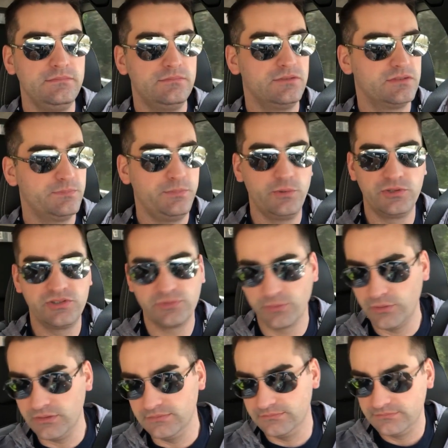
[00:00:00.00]
Just push
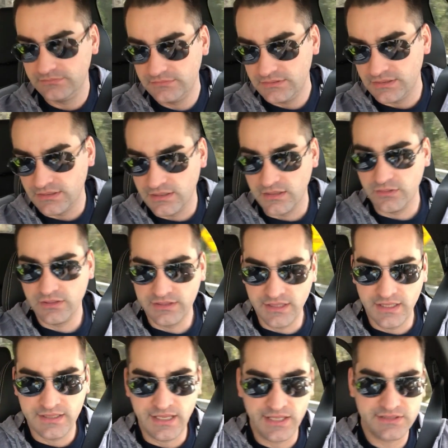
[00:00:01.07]
through it, you know, and,
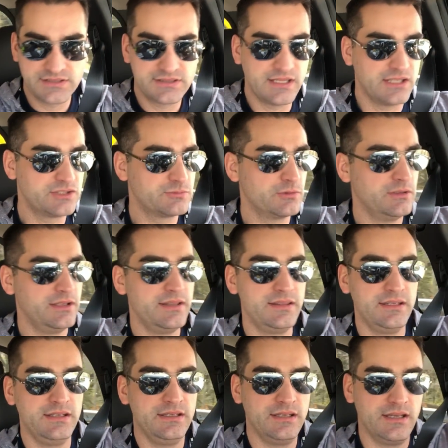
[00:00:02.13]
and that's that's really
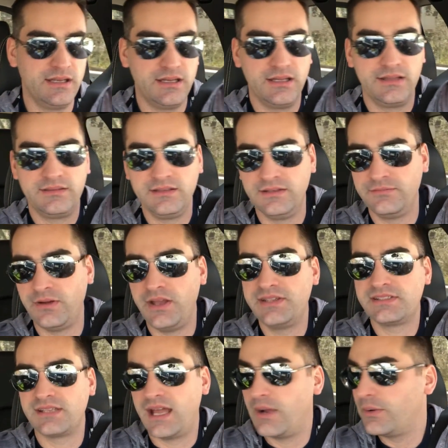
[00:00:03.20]
the uh, the
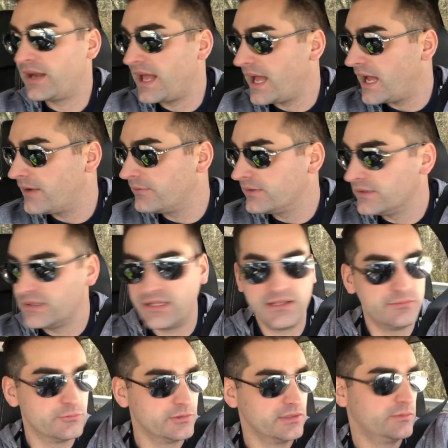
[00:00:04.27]
advice that I would have, and,
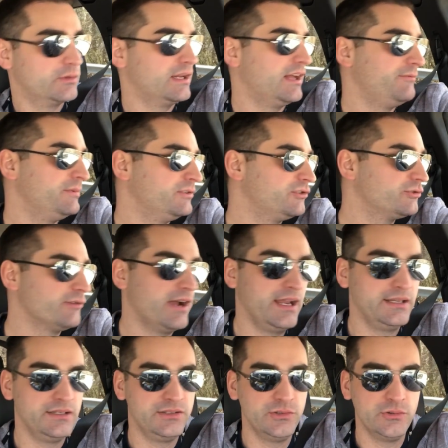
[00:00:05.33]
and really what I've been
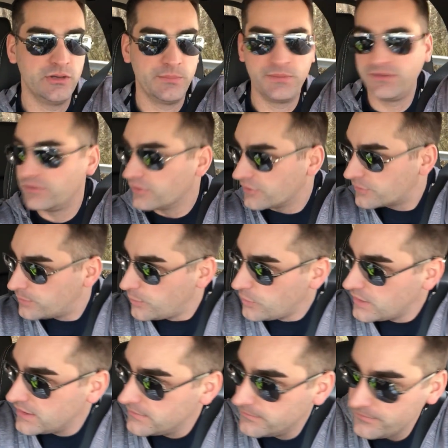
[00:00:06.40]
trying to do up until this
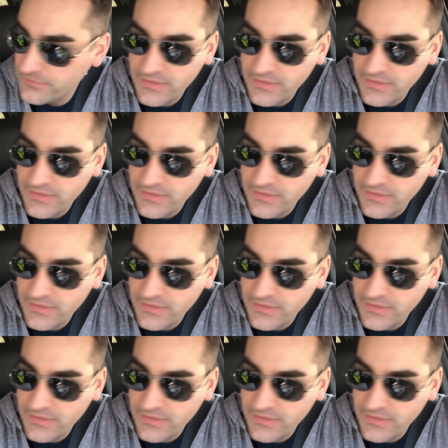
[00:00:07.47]
point.